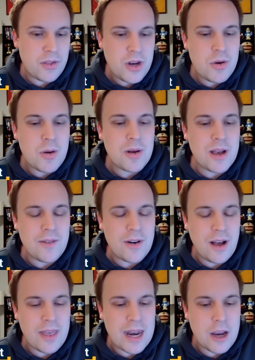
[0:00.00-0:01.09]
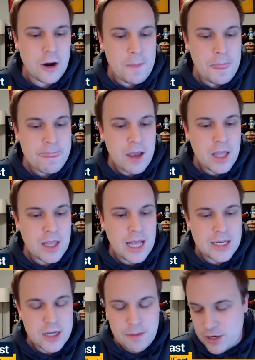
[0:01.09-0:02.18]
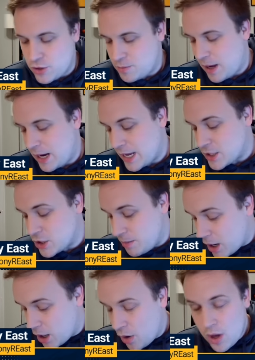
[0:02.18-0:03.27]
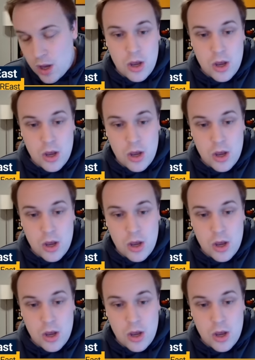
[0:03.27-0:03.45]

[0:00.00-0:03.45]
And you know we'll cover all that here on the Locked On Pacers podcast tomorrow.